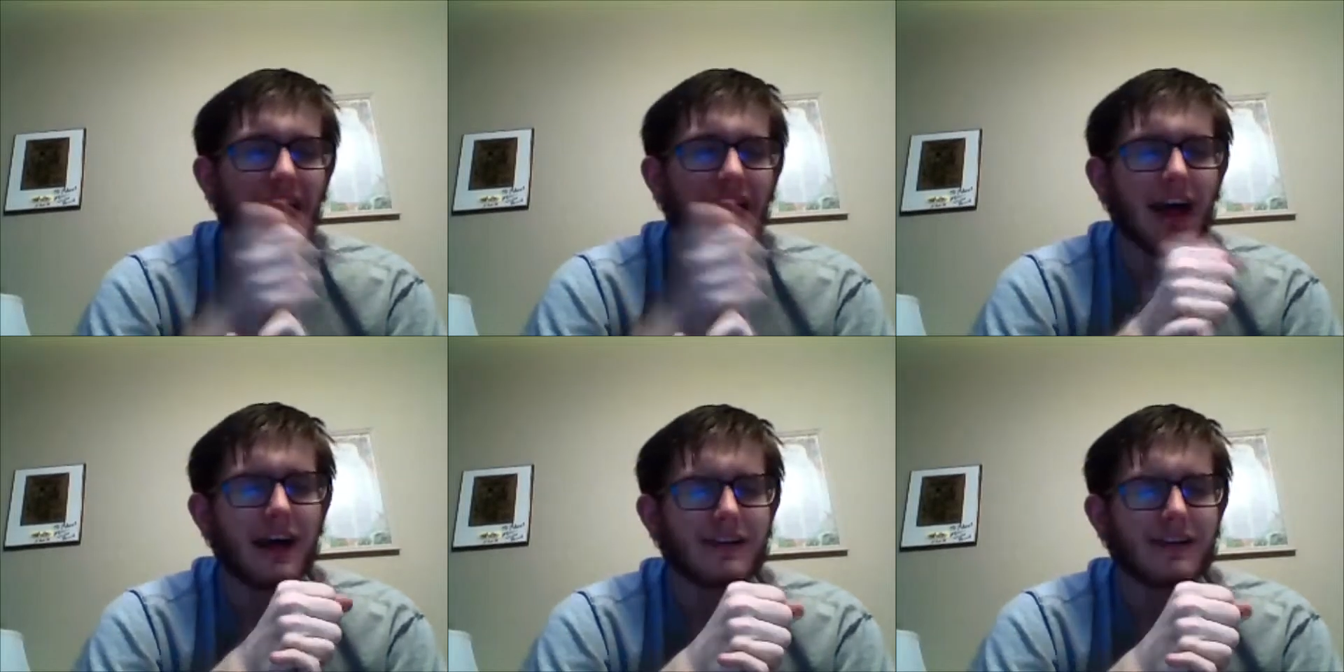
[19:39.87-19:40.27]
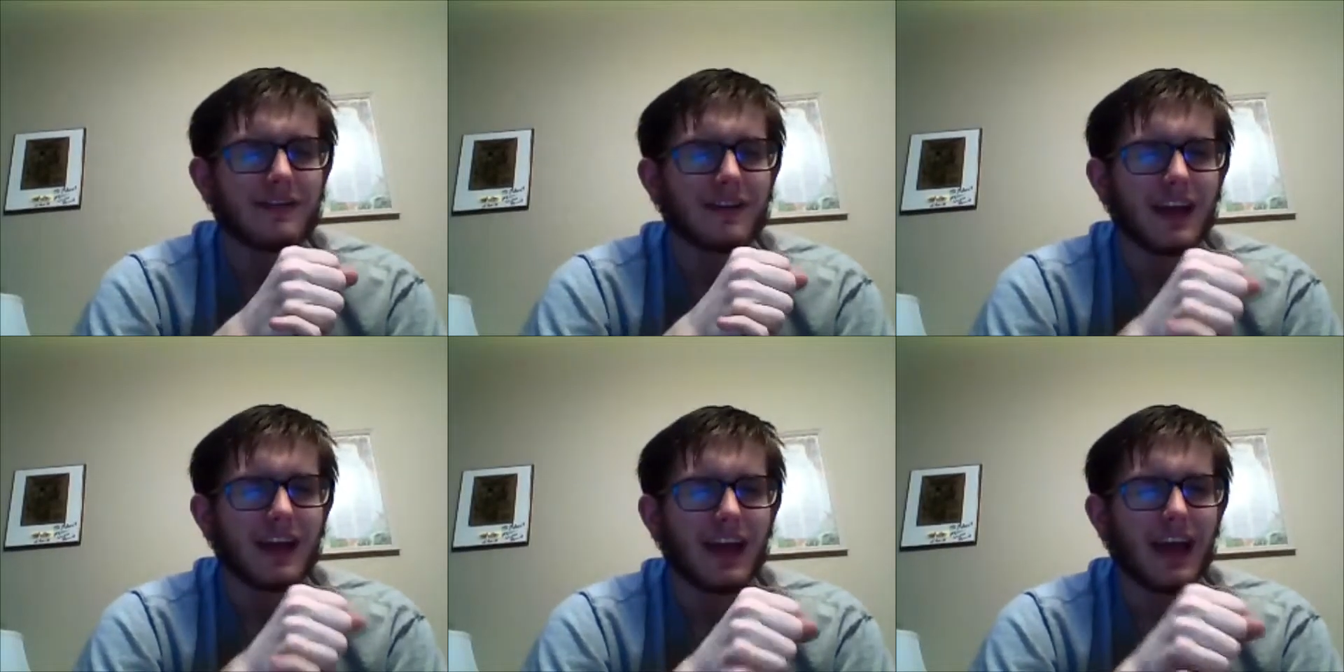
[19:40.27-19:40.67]

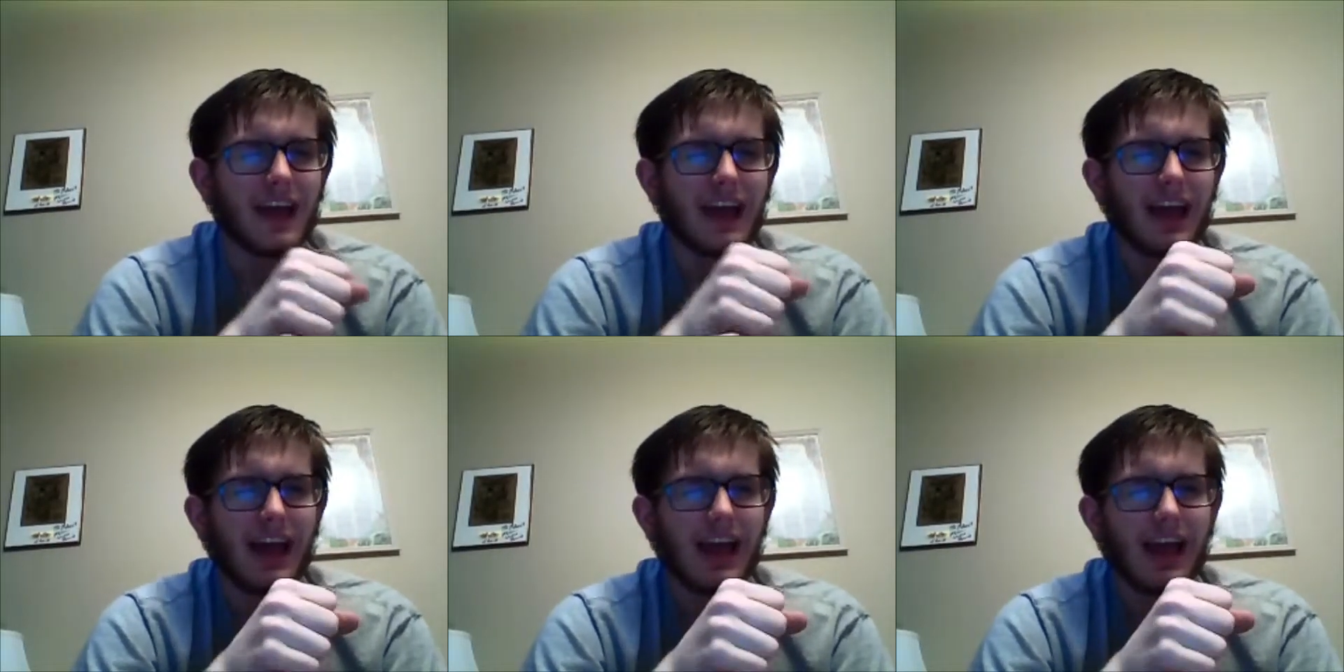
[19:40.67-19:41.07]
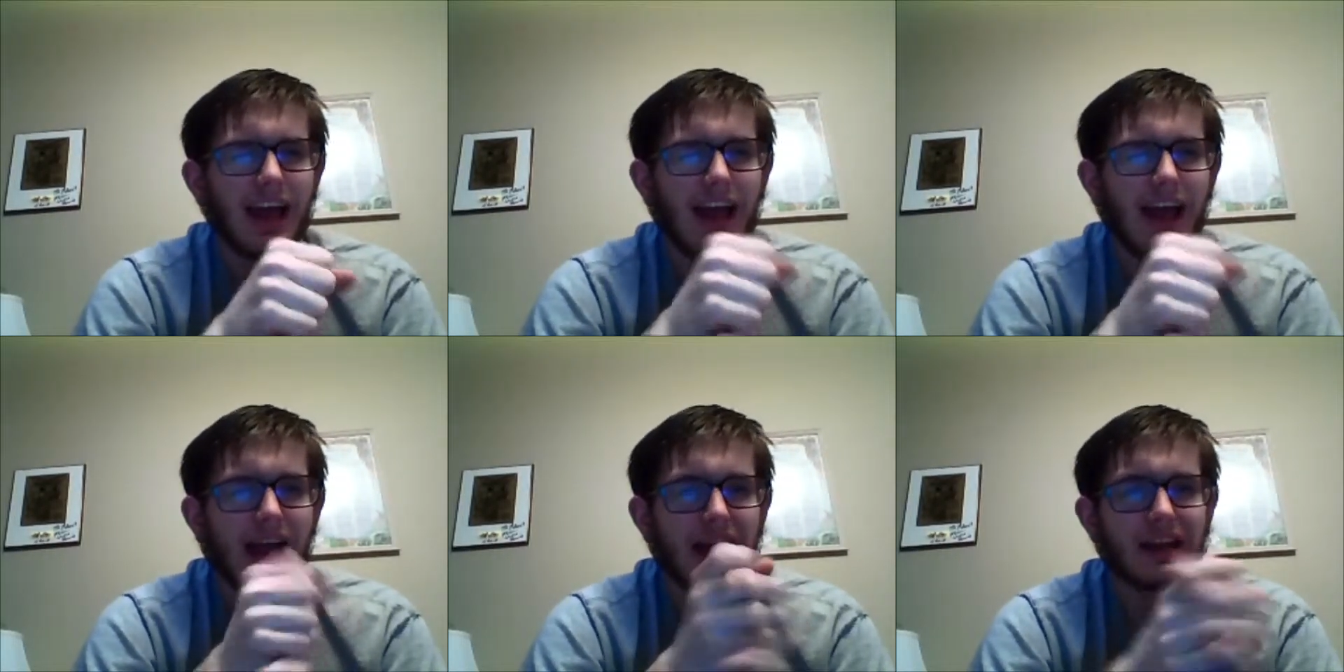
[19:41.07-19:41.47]
have
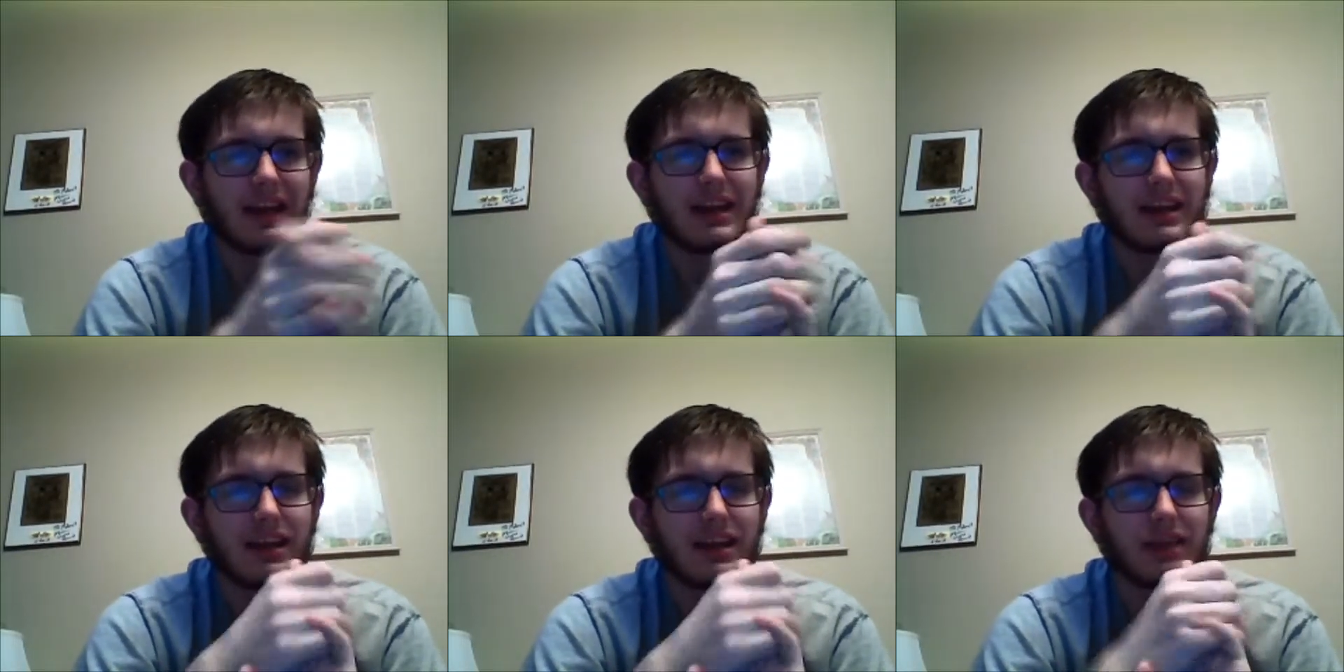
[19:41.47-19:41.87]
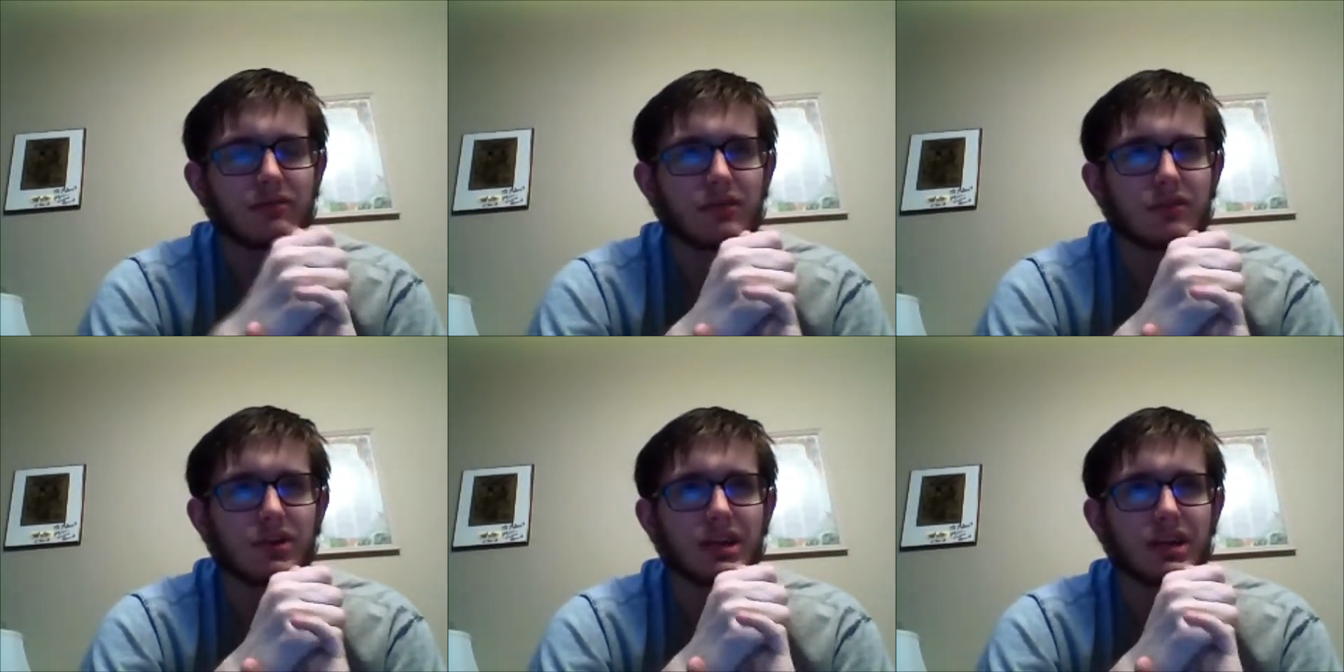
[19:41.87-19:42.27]
anything
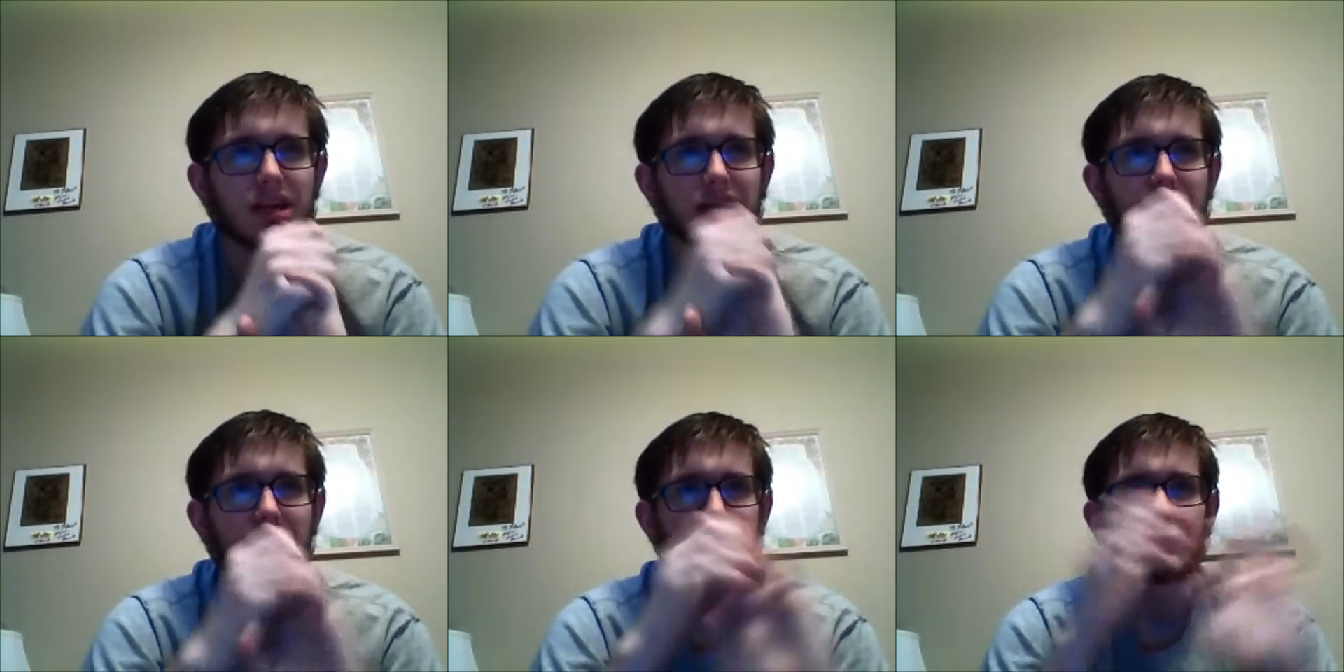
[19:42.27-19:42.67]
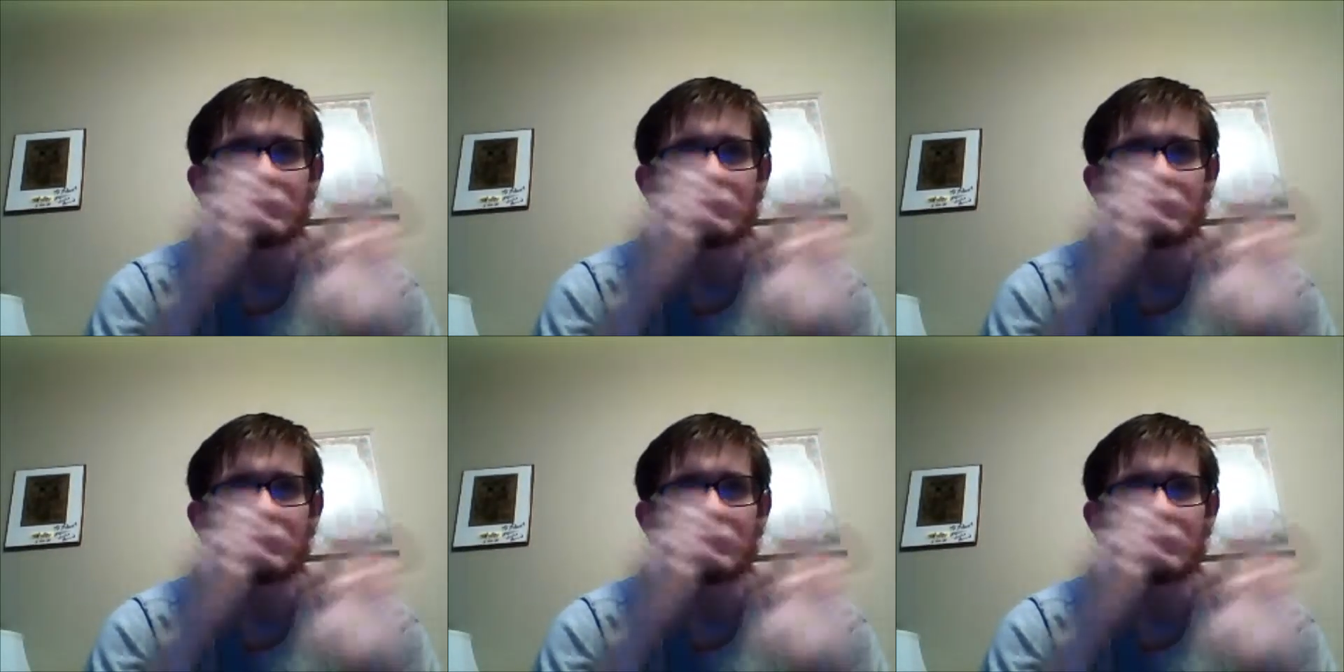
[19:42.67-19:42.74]
really